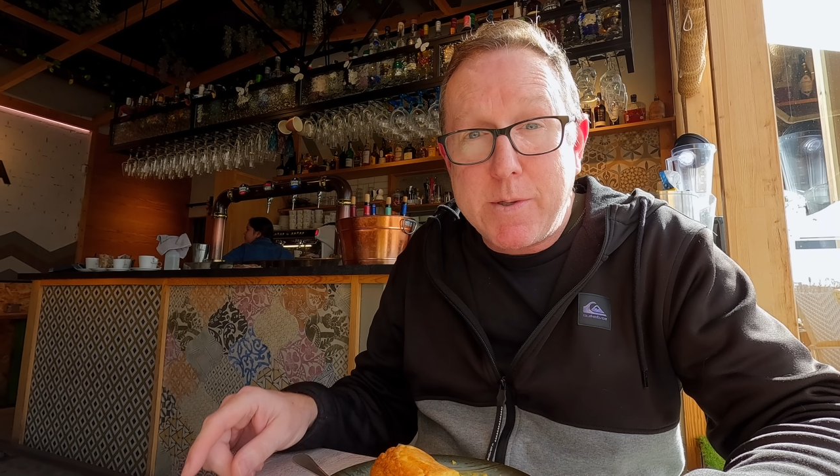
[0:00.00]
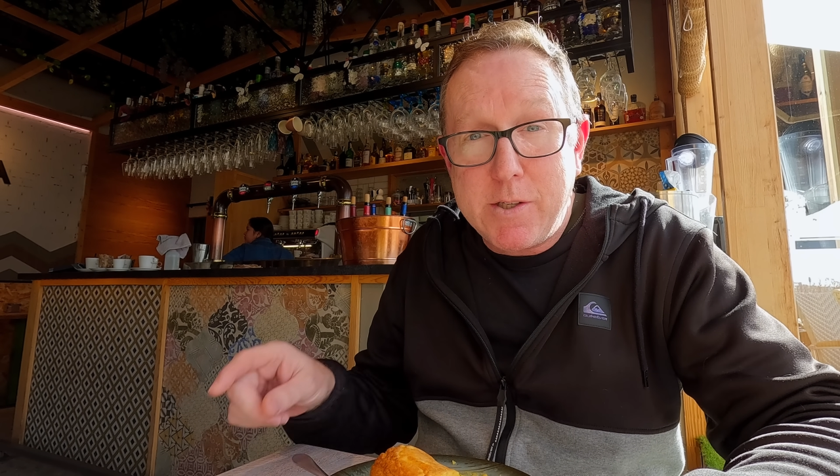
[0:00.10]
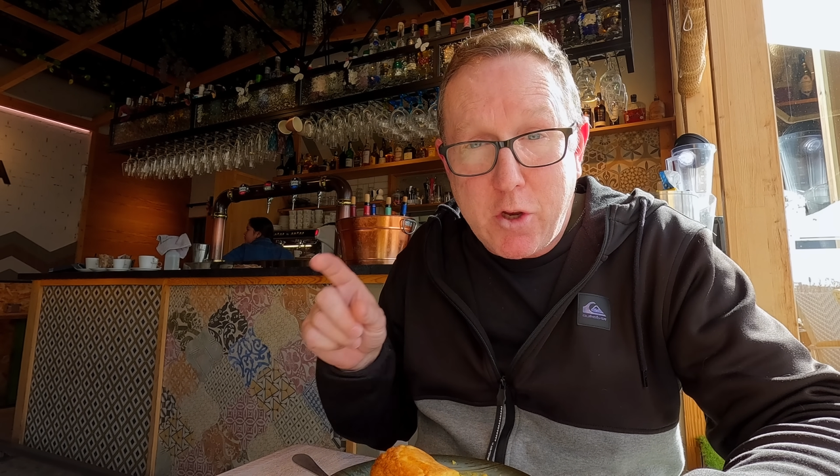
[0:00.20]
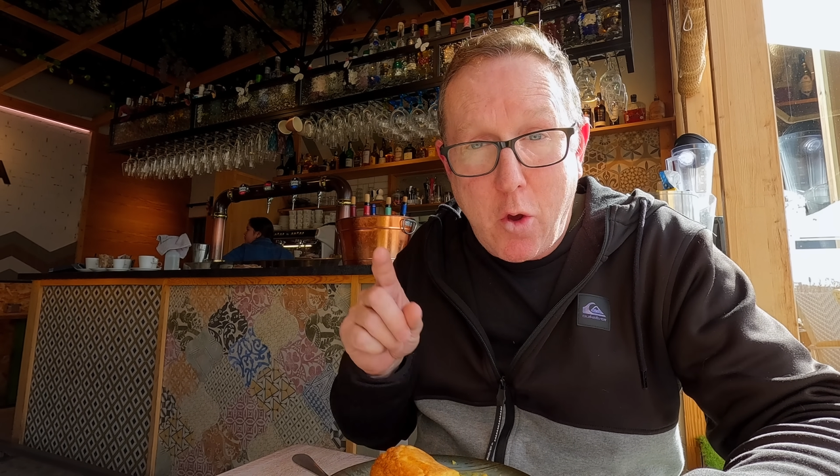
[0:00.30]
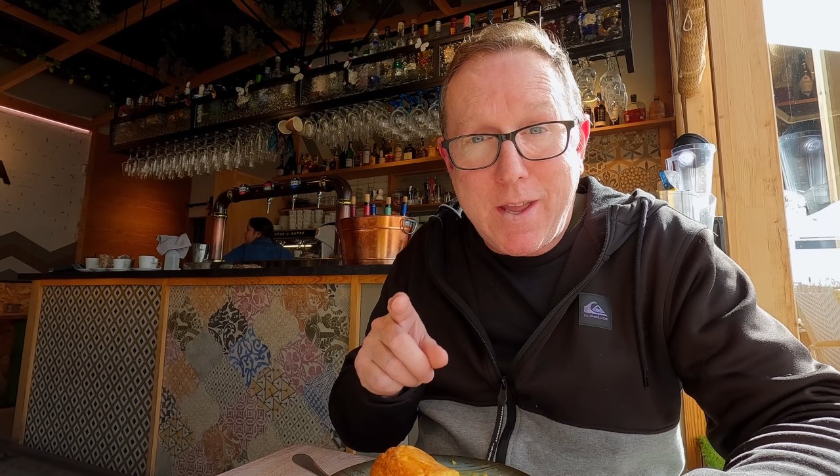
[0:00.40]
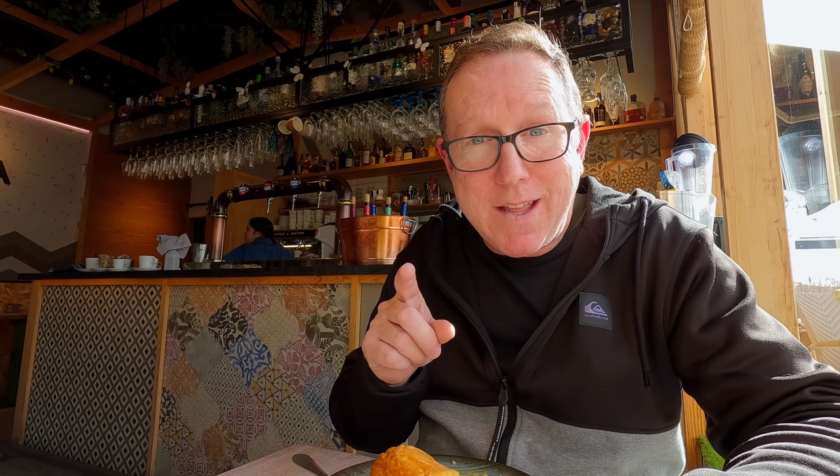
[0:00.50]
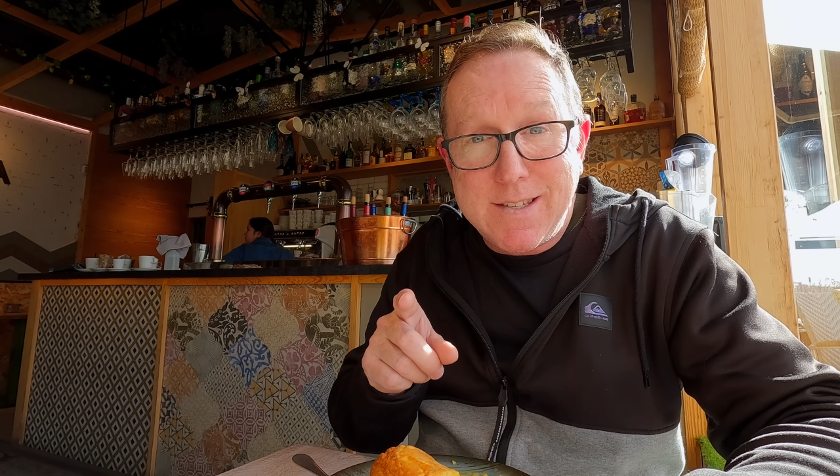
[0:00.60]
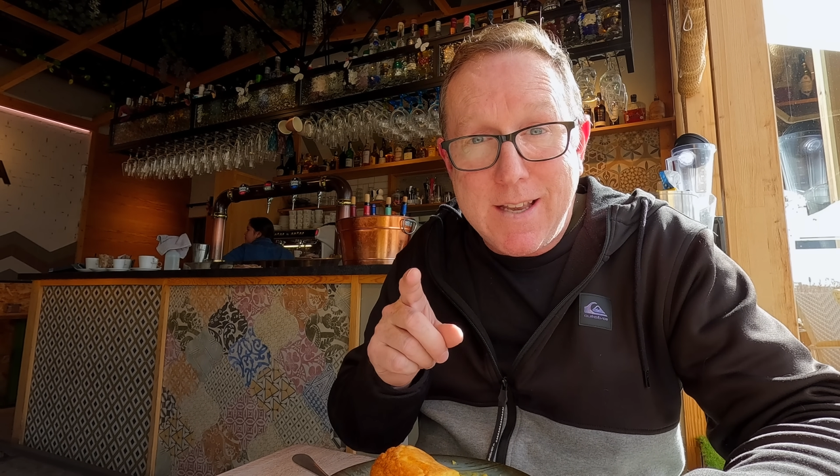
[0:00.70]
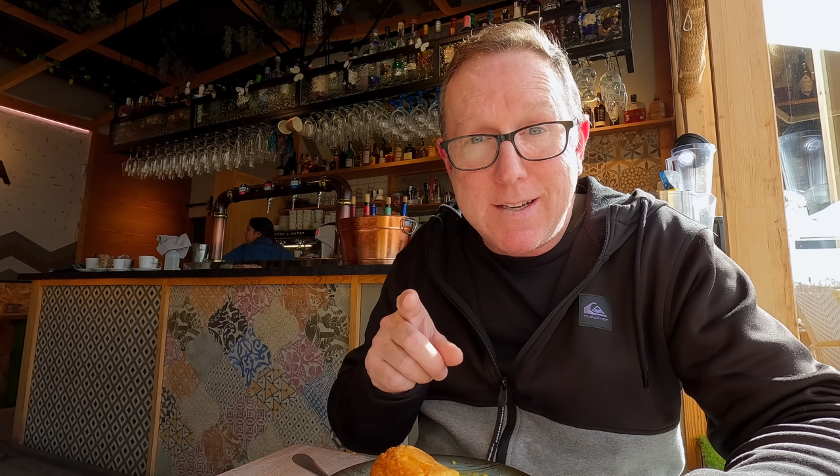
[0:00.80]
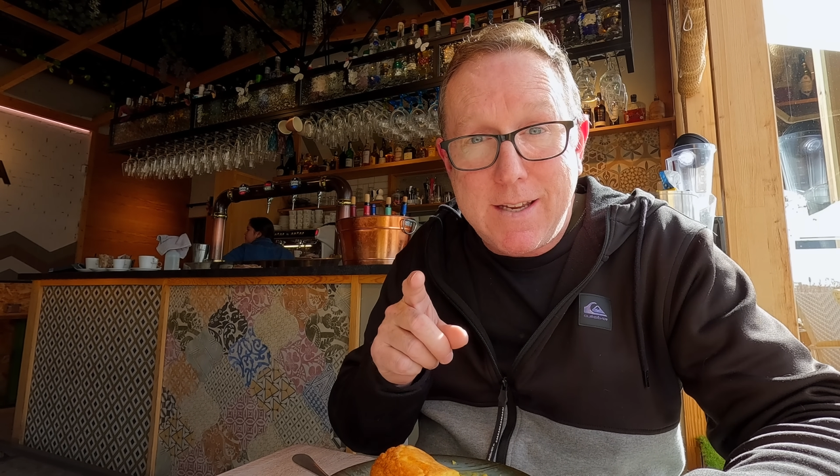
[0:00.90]
So don't get
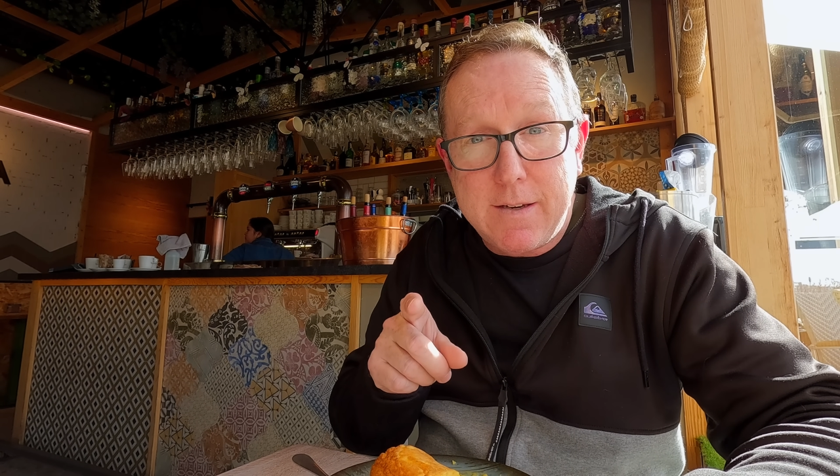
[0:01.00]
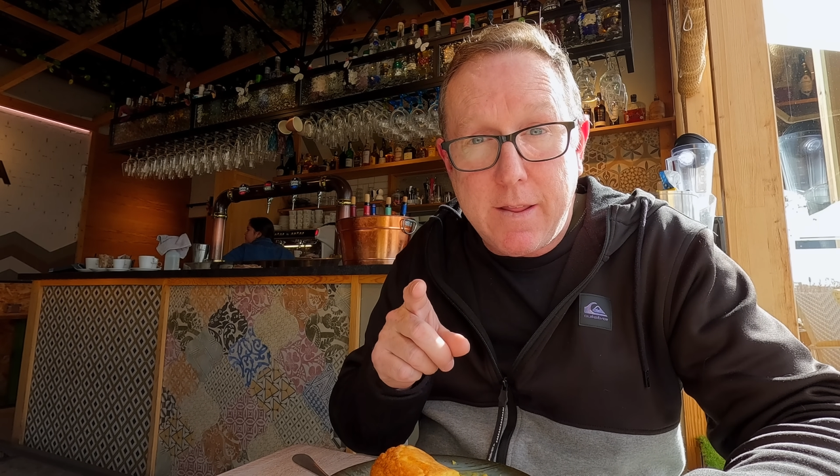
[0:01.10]
sucked into